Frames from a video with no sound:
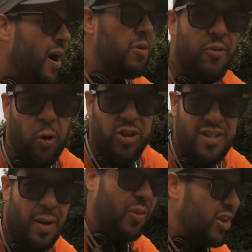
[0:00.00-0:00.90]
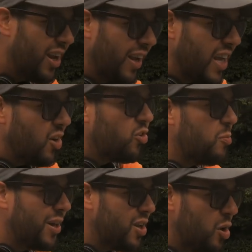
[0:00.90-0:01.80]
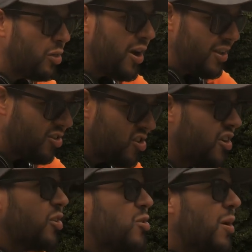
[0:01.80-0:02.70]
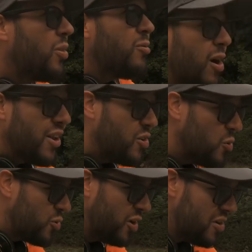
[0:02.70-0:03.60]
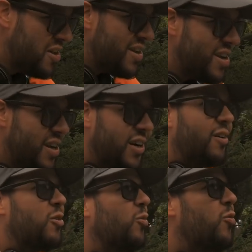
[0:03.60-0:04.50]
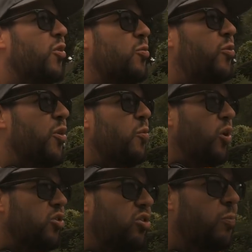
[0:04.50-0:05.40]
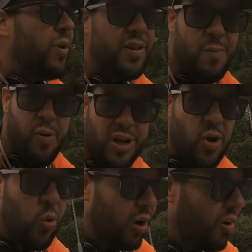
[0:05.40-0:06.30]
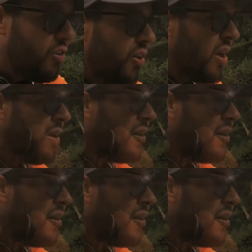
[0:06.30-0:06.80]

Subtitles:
I'm a 40-something clinging onto my youth. I had to try and do something radical, so I've gone for what should be some pretty cool glasses.